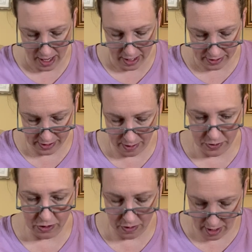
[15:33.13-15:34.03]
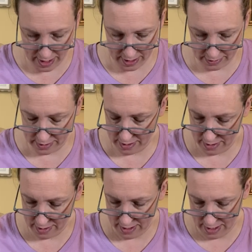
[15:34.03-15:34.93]
Some do not.
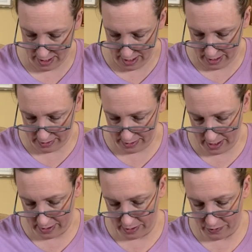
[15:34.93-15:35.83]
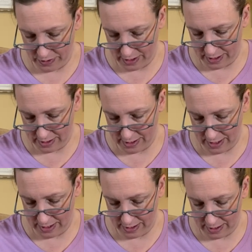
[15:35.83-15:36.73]
Said it's on
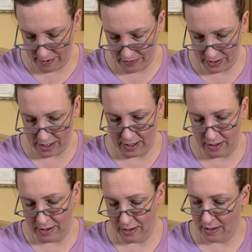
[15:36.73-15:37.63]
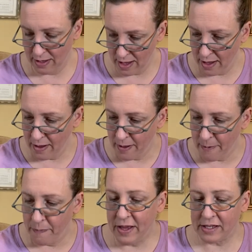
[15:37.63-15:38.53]
16 and 17.
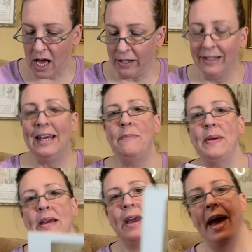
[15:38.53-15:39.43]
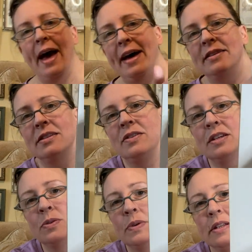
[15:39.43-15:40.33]
It's called Leaping Cat. So
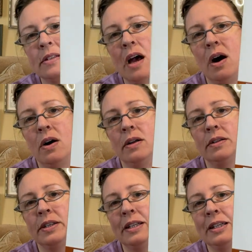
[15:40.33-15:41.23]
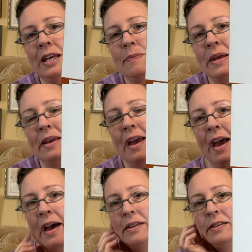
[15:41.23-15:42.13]
this one is called Leaping
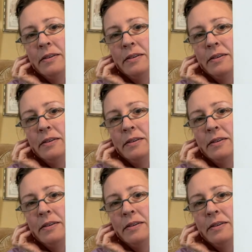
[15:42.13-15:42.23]
Cat.